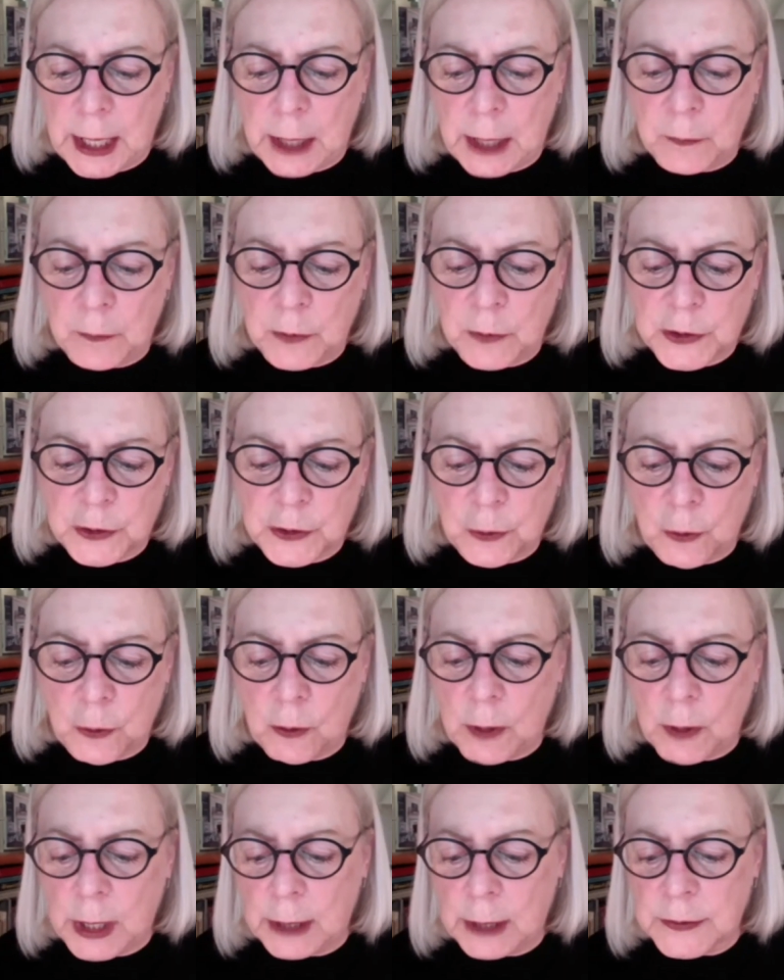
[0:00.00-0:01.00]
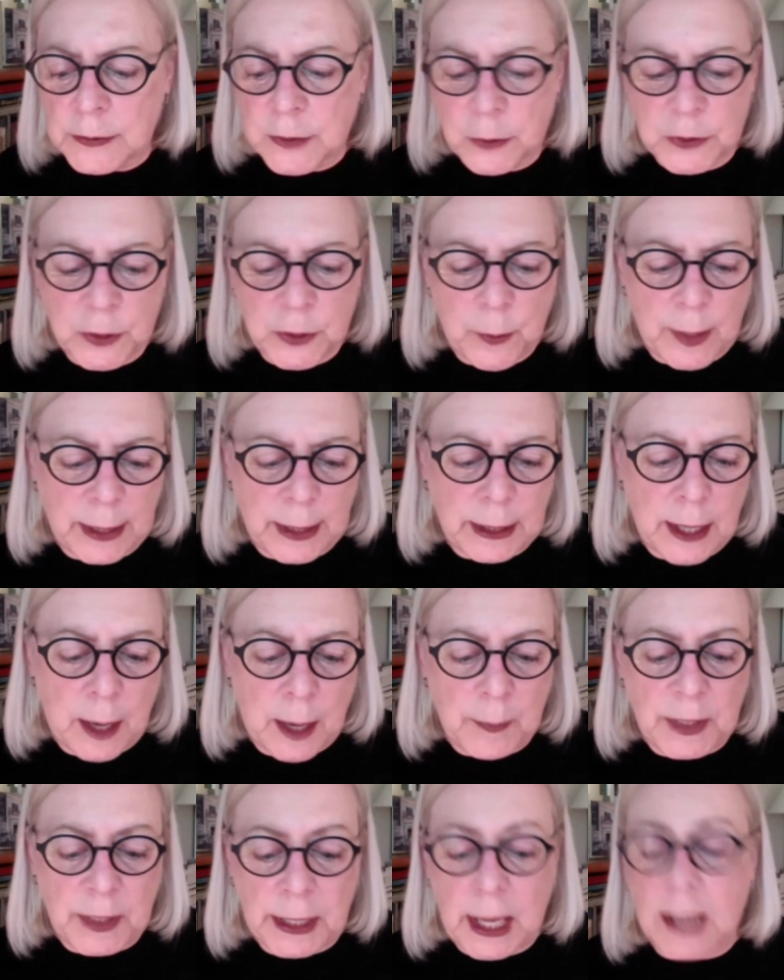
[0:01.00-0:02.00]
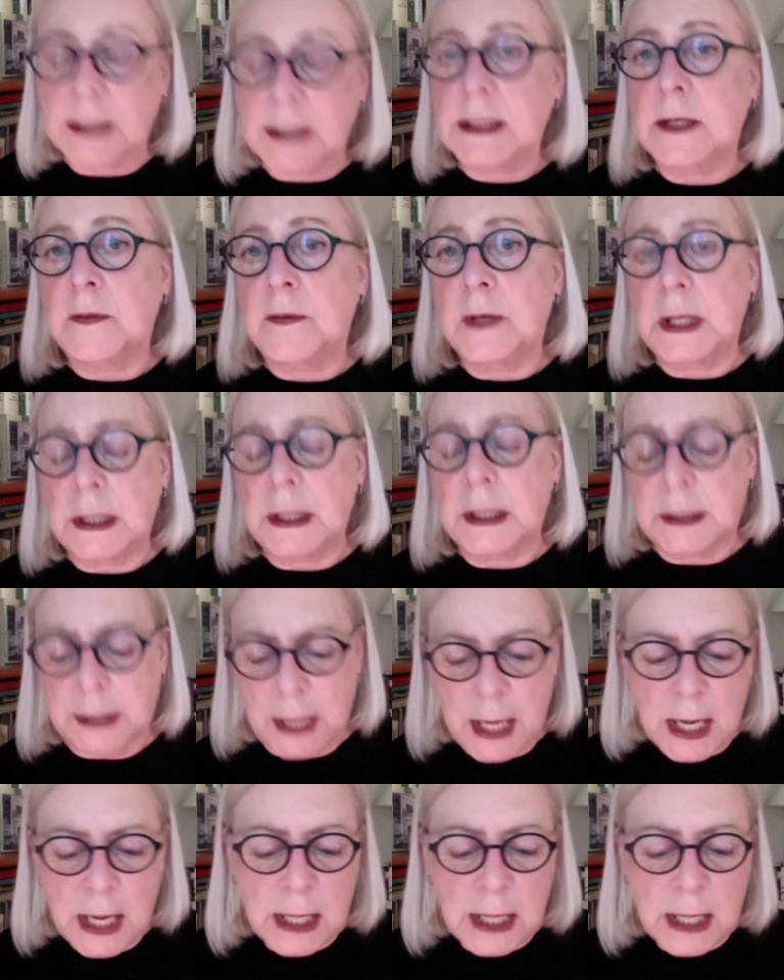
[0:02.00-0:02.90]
and restoring socioeconomic activities